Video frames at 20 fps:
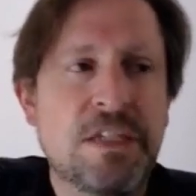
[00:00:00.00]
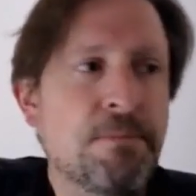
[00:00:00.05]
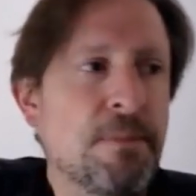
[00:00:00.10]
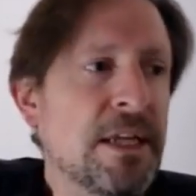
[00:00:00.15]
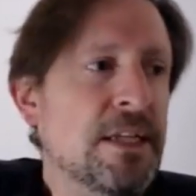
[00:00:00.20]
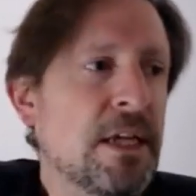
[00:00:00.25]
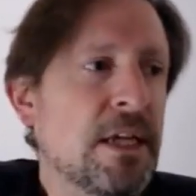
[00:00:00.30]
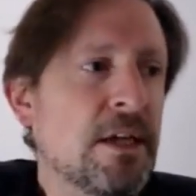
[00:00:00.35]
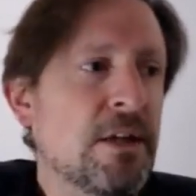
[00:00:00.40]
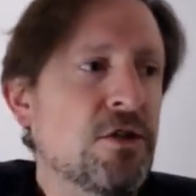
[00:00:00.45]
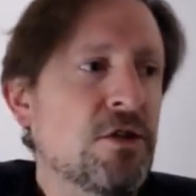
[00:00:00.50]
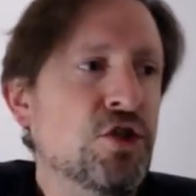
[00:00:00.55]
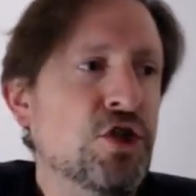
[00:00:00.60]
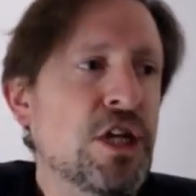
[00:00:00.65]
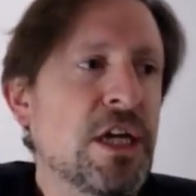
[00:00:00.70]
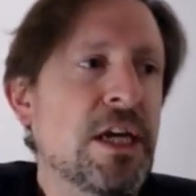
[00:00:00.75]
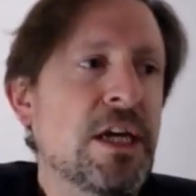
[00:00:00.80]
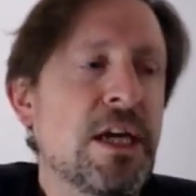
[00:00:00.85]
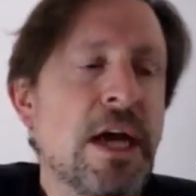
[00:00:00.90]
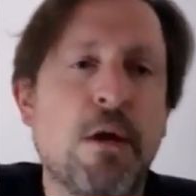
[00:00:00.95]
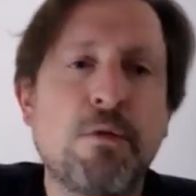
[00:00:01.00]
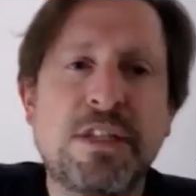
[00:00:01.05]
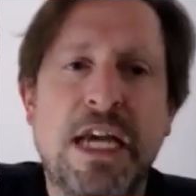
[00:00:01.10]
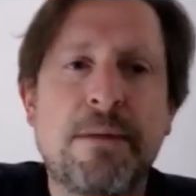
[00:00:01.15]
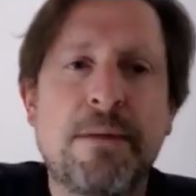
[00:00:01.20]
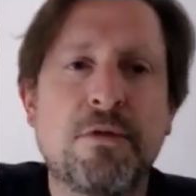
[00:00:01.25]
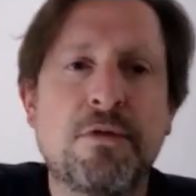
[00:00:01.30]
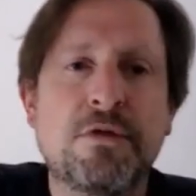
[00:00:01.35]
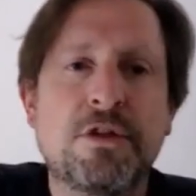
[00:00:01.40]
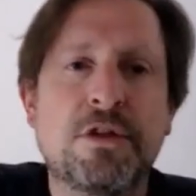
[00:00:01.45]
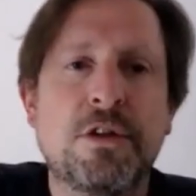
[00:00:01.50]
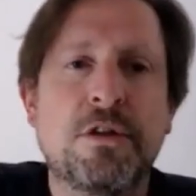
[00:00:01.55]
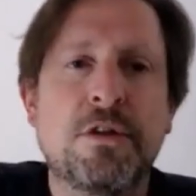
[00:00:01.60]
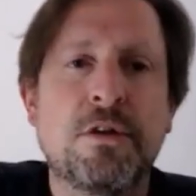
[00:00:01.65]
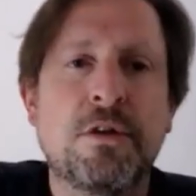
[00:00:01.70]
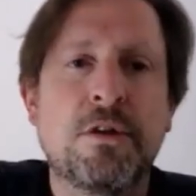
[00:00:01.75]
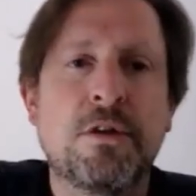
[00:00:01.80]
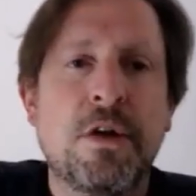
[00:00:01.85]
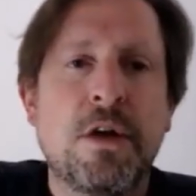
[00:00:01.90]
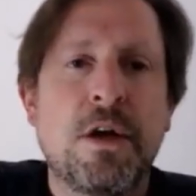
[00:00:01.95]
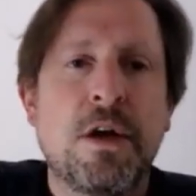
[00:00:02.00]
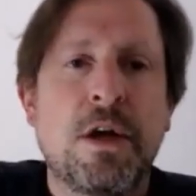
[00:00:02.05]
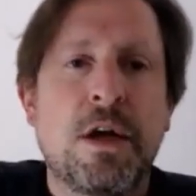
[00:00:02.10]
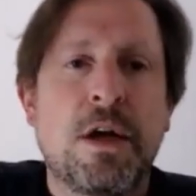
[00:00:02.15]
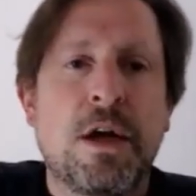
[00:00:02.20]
but I was able to